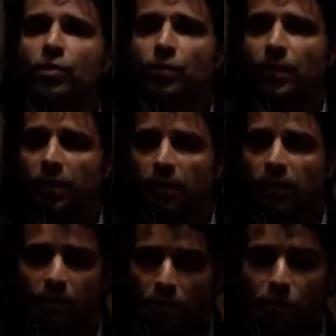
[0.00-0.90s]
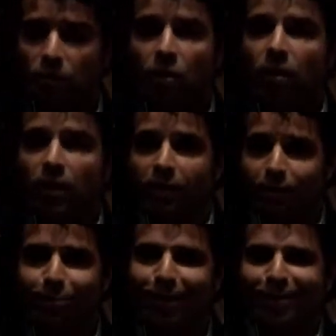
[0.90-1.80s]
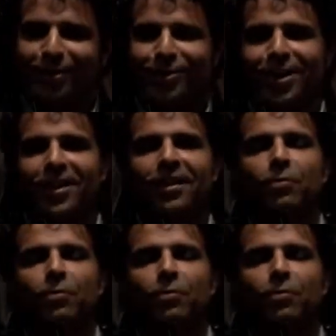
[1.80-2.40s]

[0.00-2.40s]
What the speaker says: which we don't all quite understand.